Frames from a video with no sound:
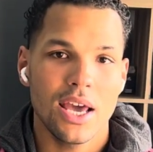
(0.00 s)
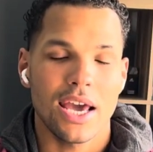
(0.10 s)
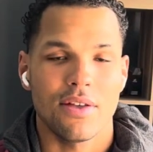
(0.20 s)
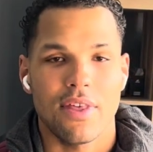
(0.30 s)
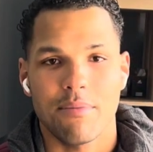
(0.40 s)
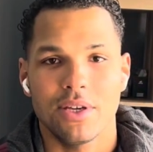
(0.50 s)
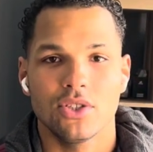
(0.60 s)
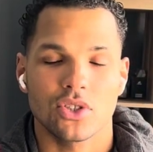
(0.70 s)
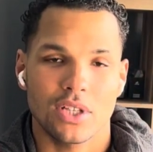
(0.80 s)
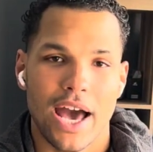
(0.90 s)
and that means
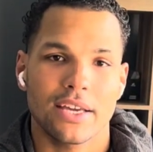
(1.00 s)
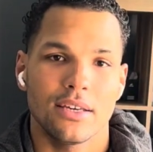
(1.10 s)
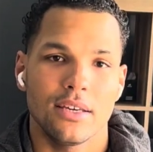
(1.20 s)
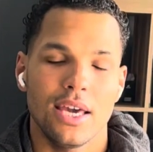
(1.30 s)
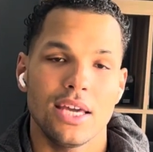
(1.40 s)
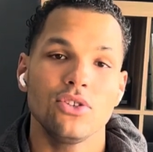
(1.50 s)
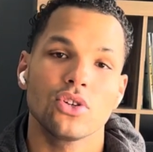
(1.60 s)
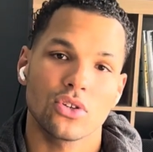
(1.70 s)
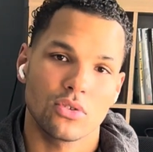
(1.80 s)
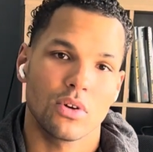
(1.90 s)
you're lacking internal